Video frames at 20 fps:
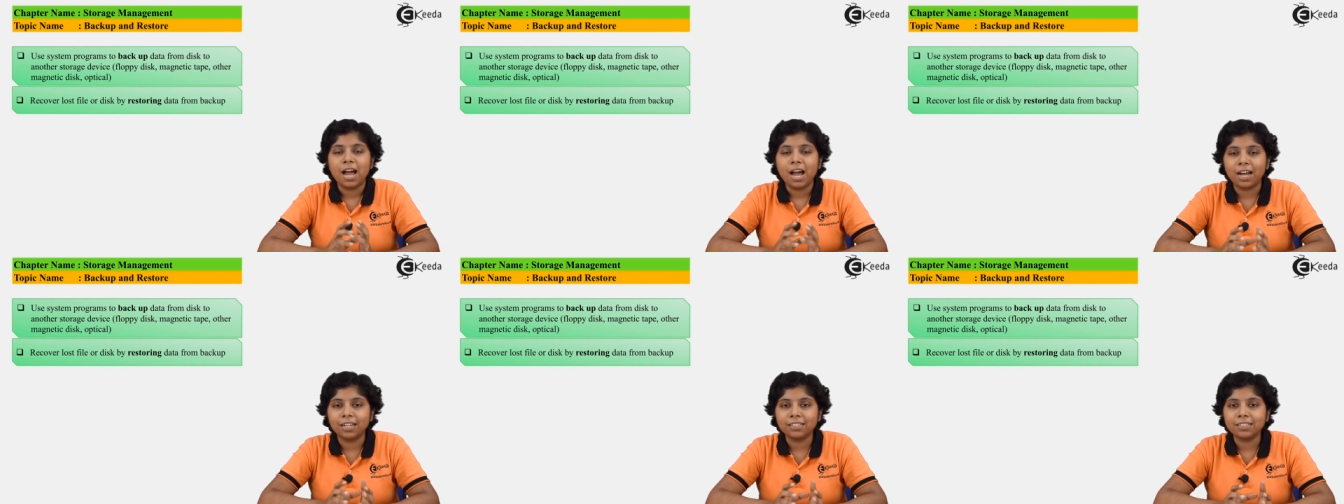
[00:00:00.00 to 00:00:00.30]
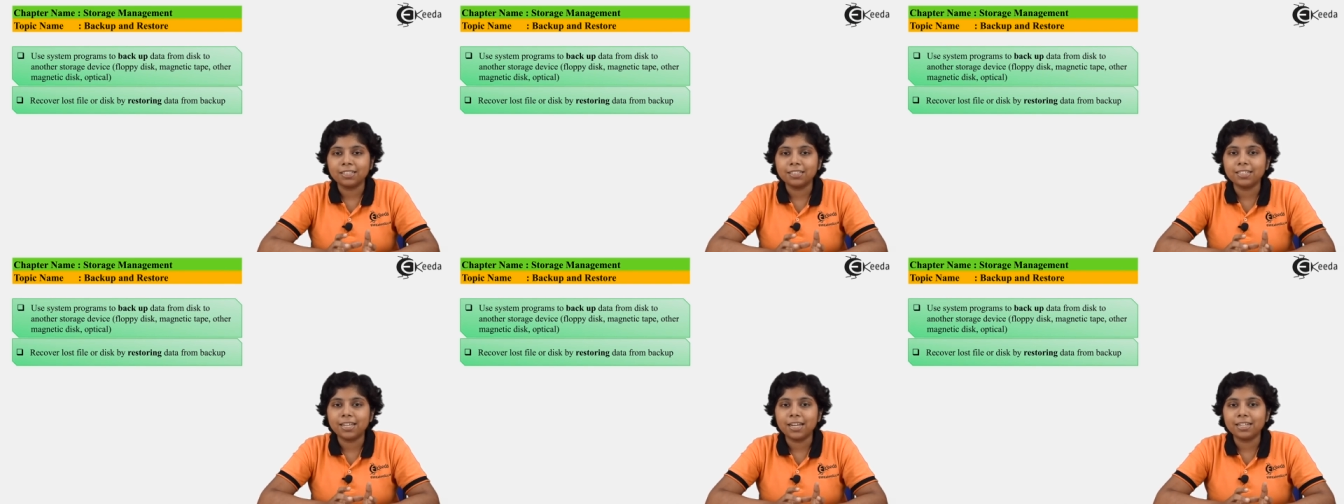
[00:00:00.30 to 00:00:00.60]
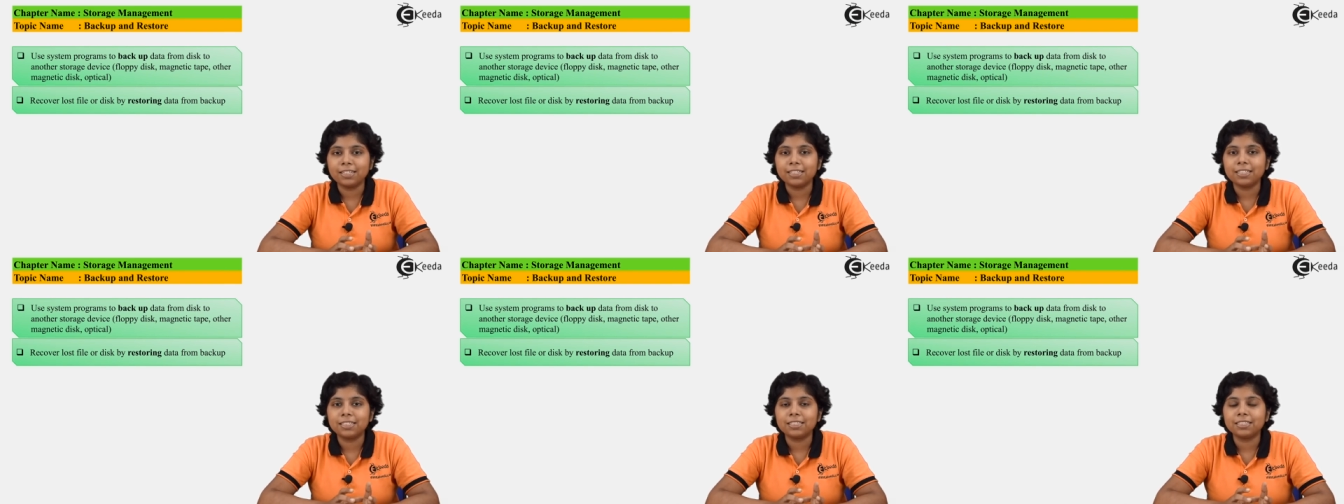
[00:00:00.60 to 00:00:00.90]
Other
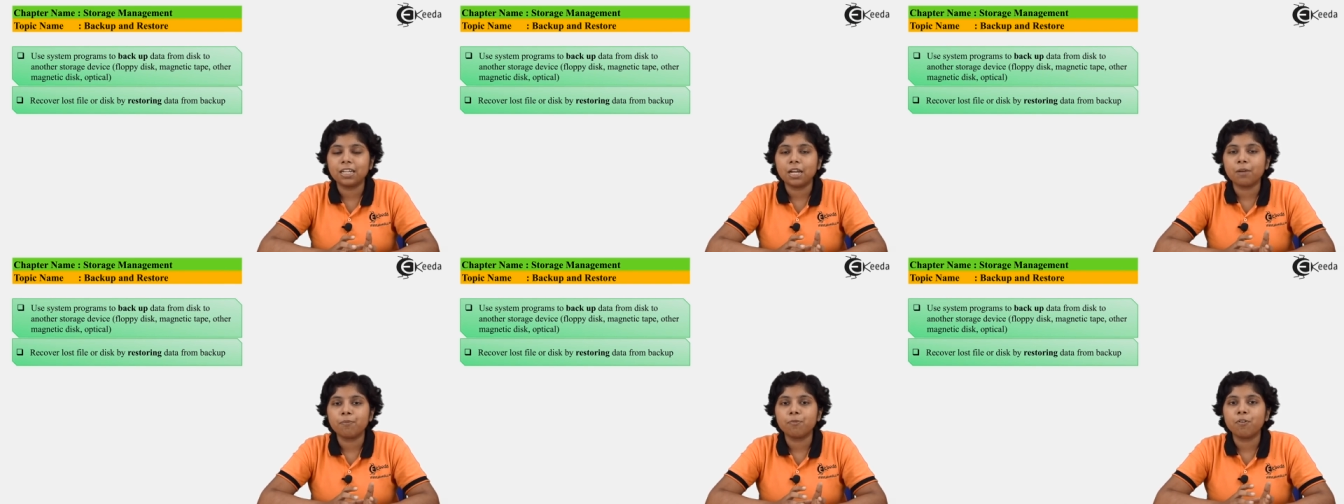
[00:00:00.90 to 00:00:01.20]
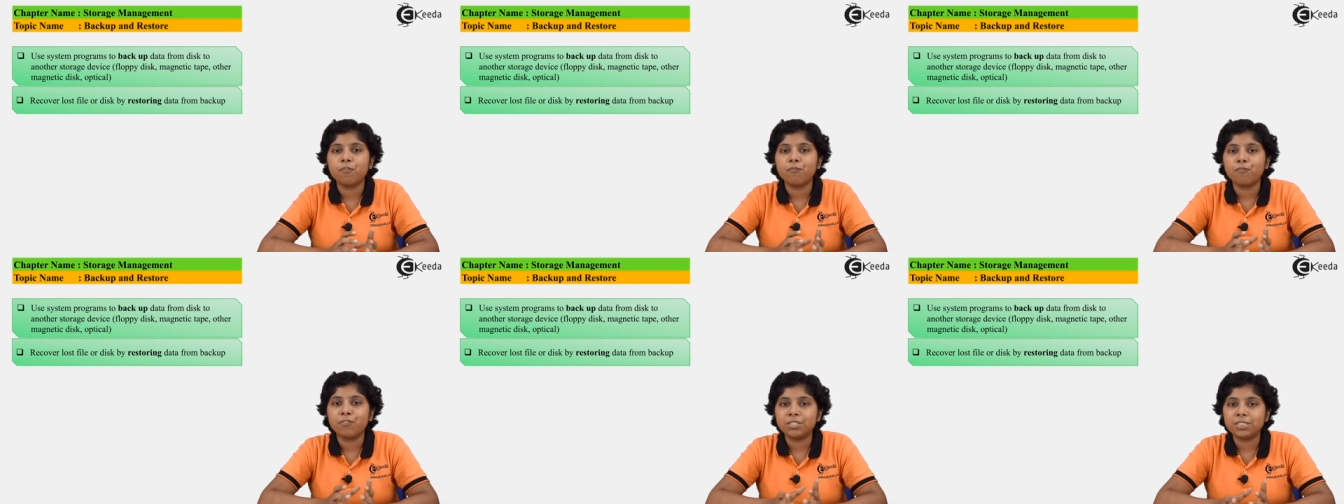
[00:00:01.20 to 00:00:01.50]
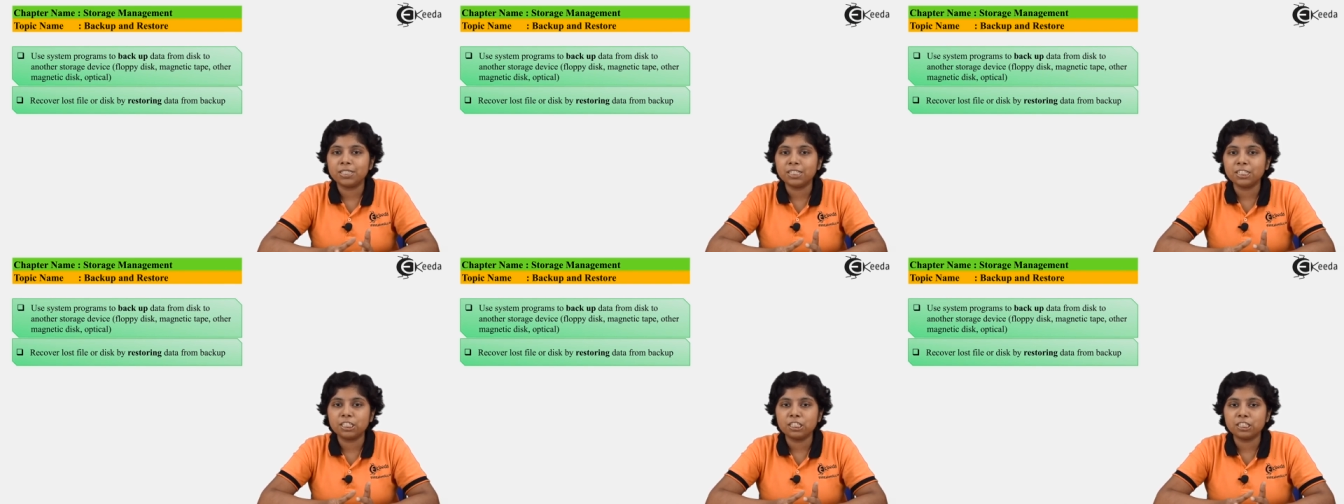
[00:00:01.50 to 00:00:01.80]
than this type of
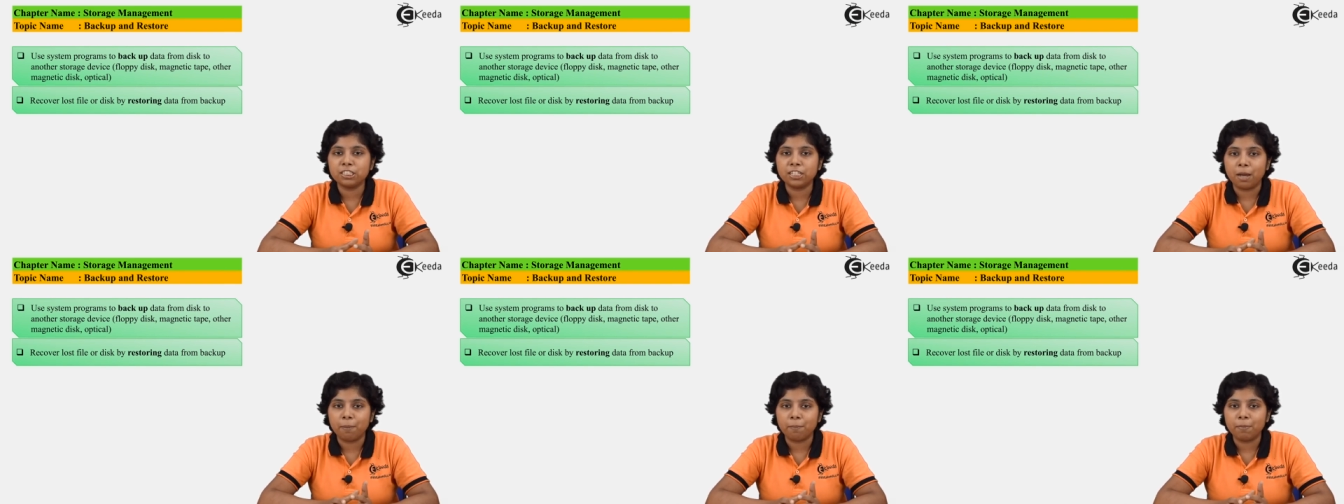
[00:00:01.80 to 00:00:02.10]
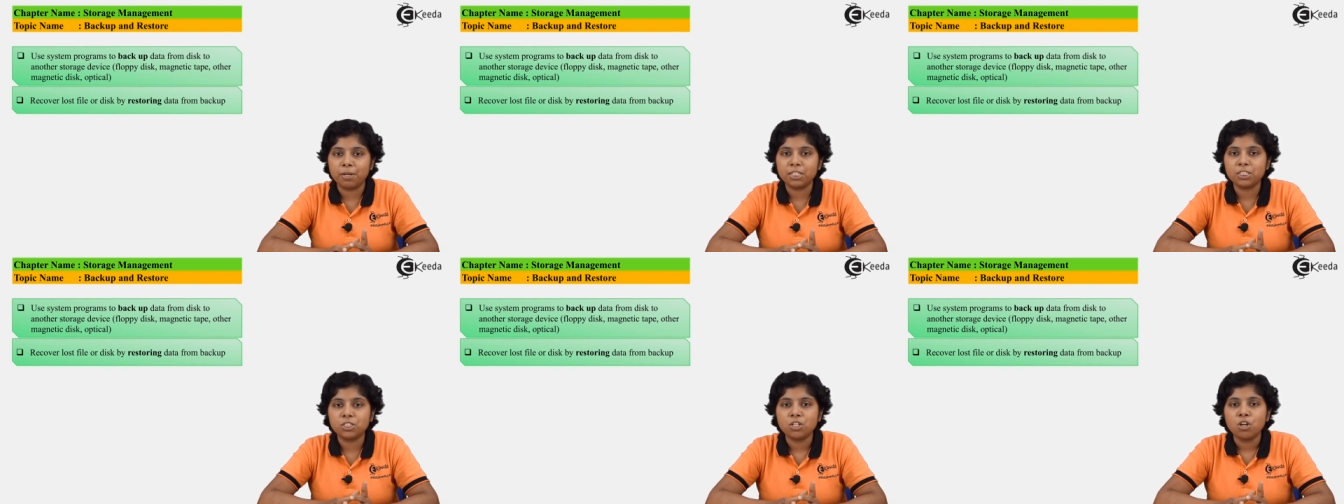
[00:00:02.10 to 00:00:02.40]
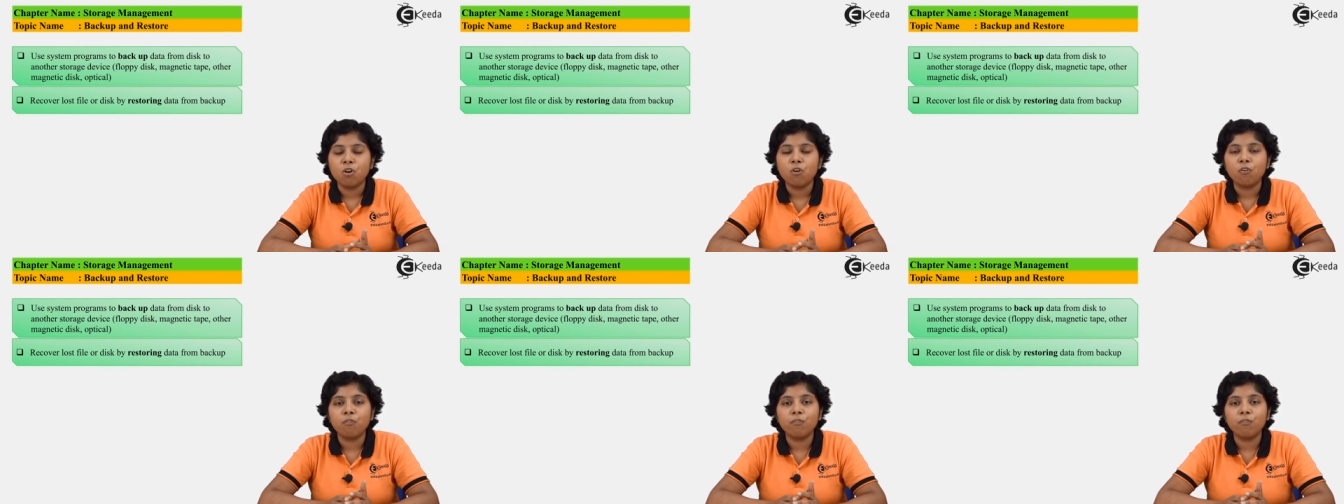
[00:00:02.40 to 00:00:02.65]
physical damage,